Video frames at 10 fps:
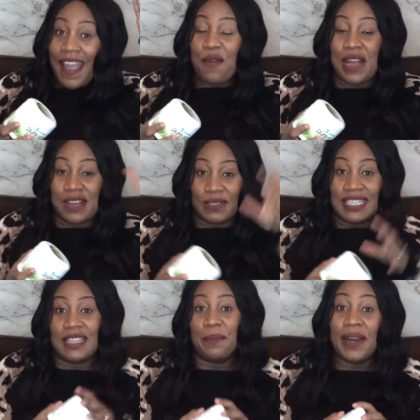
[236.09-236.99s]
while I
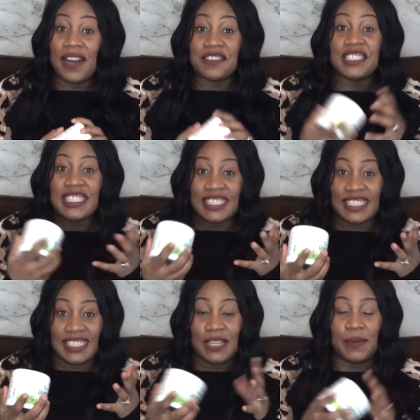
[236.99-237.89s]
was in the puff just
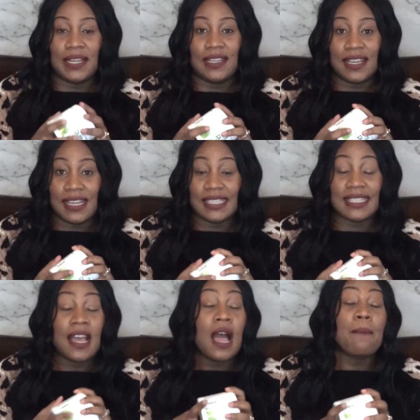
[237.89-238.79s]
to see what it does.
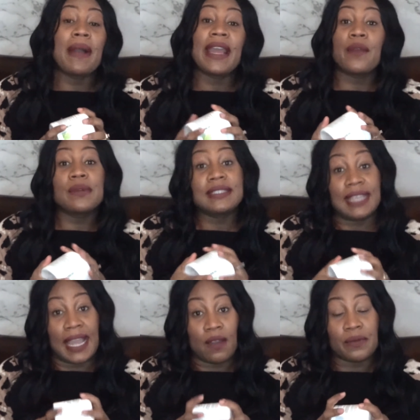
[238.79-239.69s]
My hair was
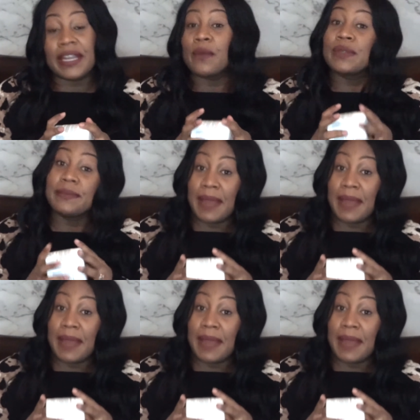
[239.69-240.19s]
tangled, it was